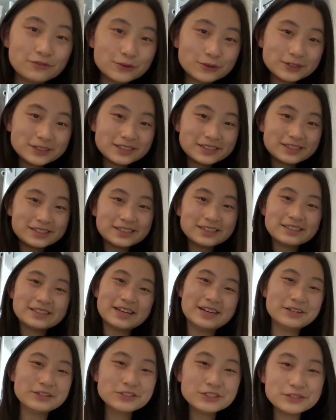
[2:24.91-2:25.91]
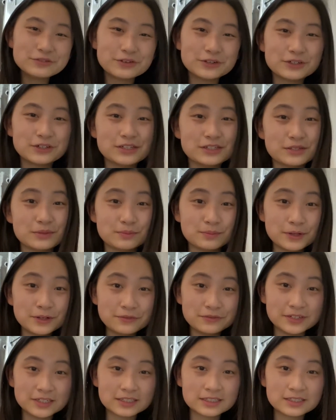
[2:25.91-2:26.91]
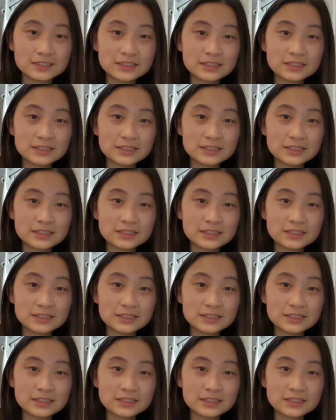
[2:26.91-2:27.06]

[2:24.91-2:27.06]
course, this energy funnel isn't perfect.